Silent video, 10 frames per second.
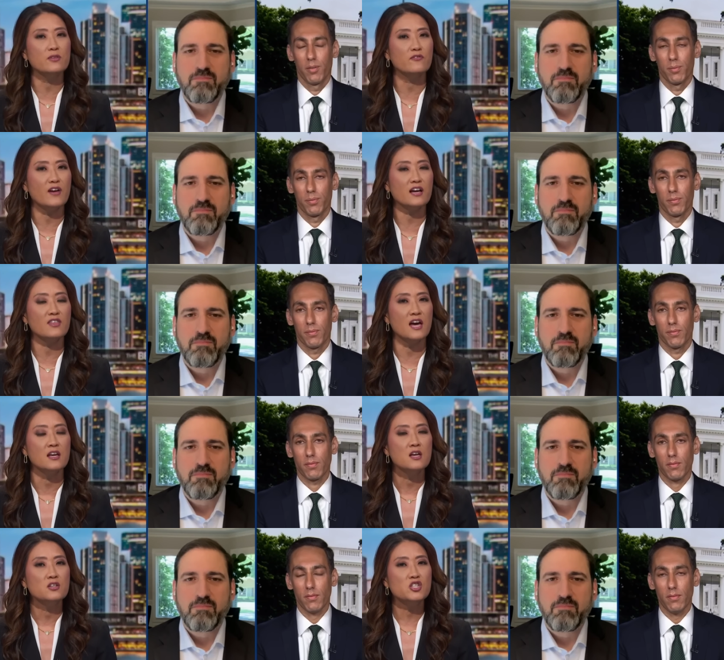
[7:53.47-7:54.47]
Speaker 1: the fact that
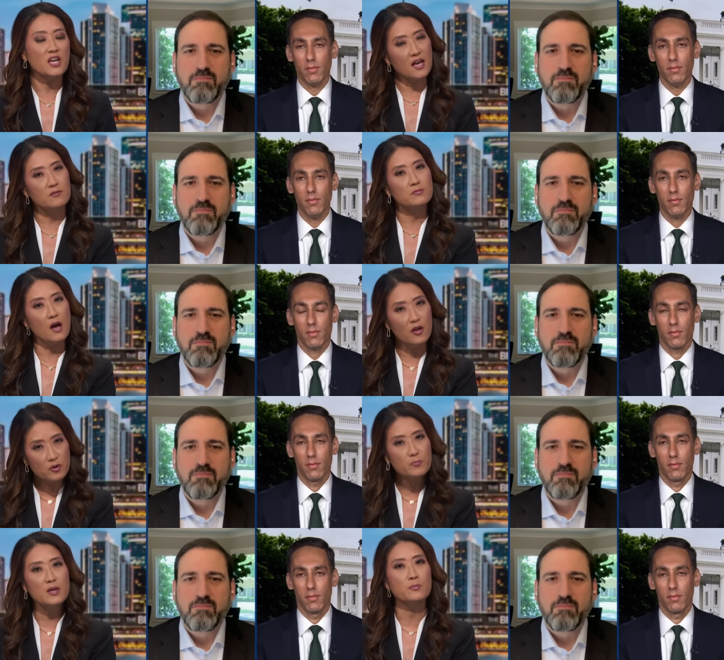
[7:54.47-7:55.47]
she had other
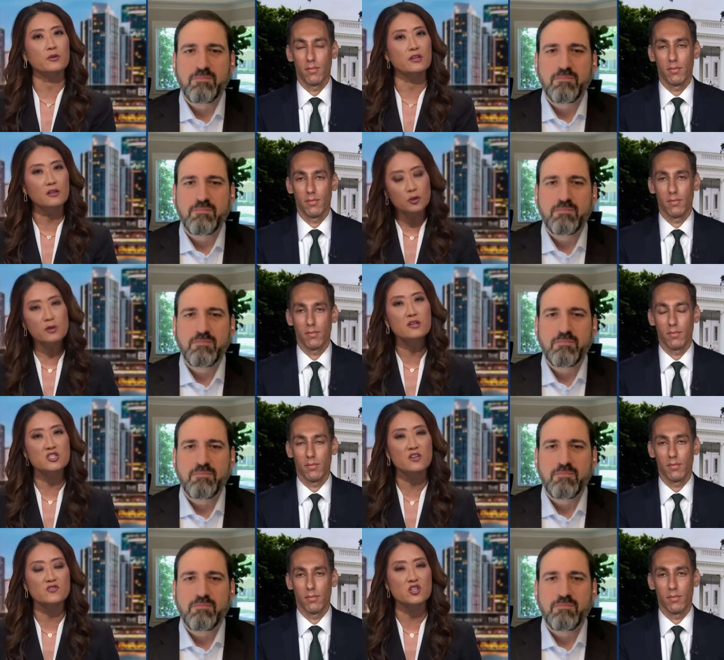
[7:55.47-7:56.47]
people, including a
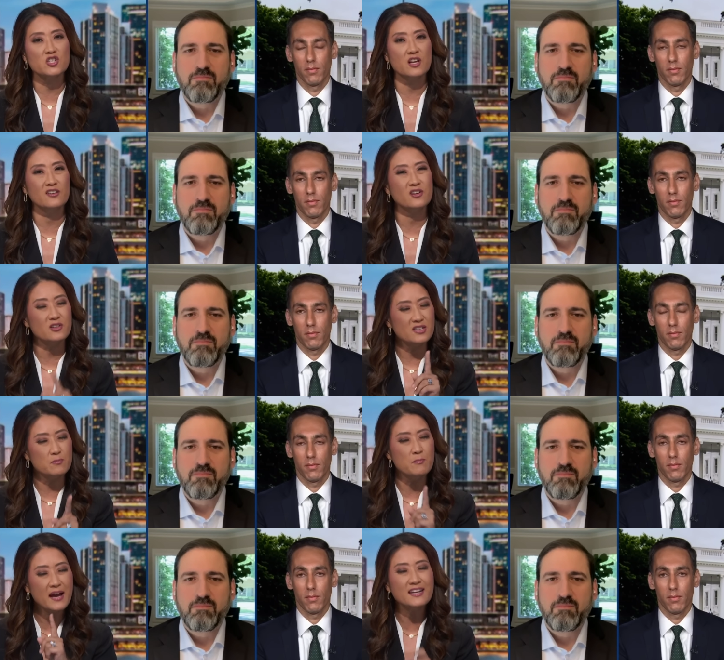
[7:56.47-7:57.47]
chief judge, telling her, you
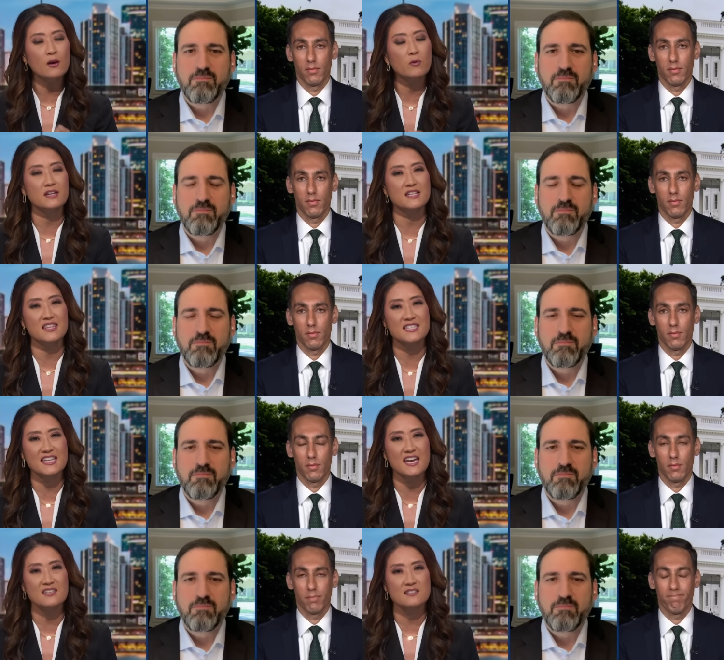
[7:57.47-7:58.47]
might not want to take this
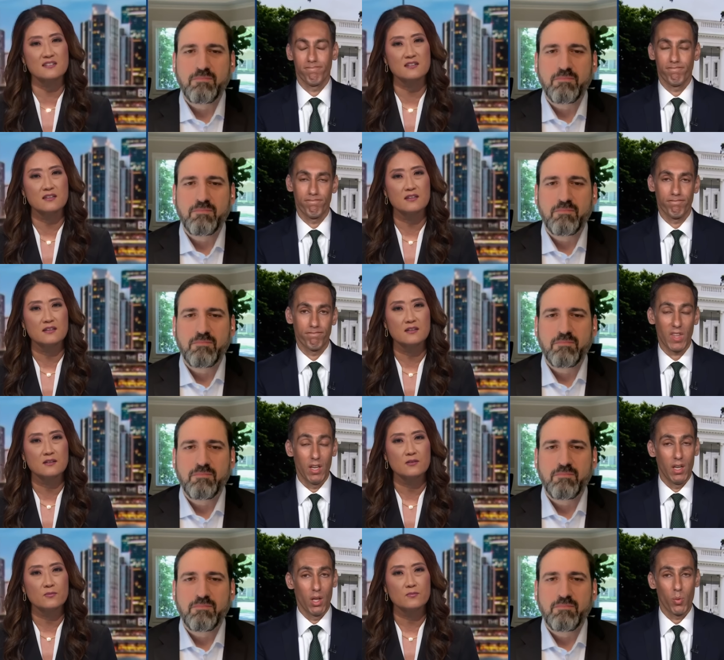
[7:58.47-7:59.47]
case?
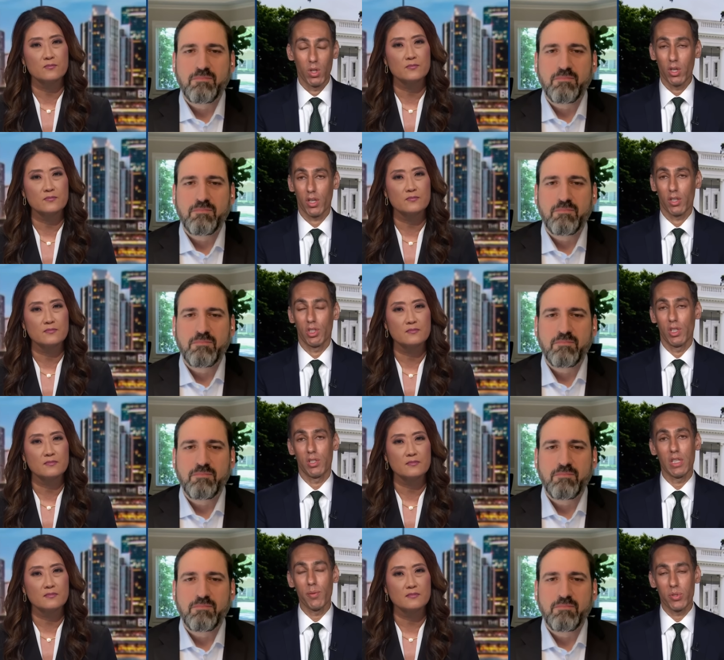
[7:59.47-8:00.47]
Speaker 2: Well, look, she
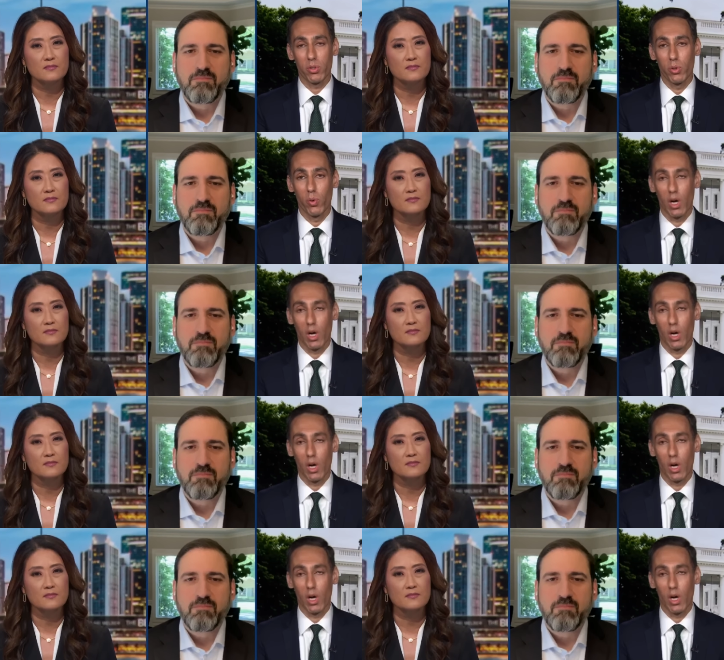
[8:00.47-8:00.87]
seems to